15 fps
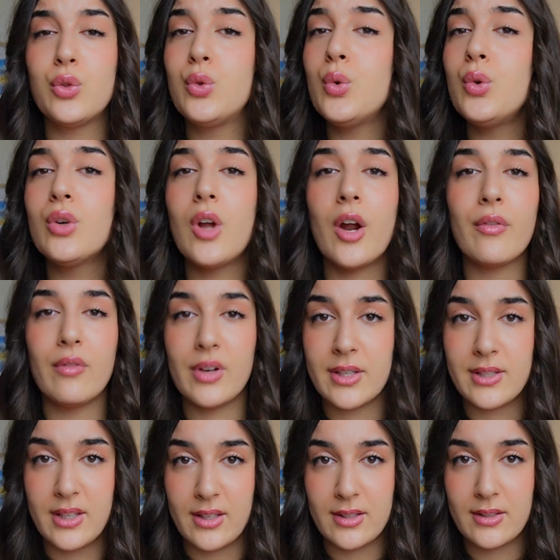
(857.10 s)
do not
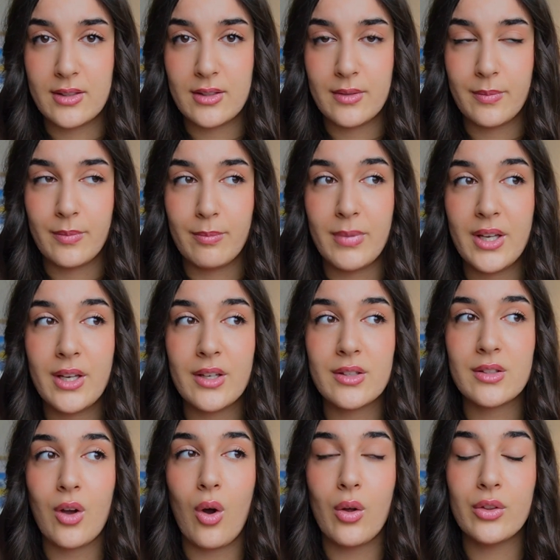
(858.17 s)
resist,
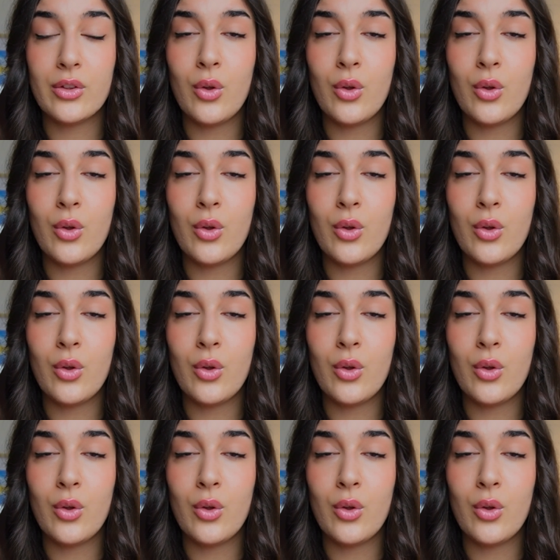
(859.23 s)
because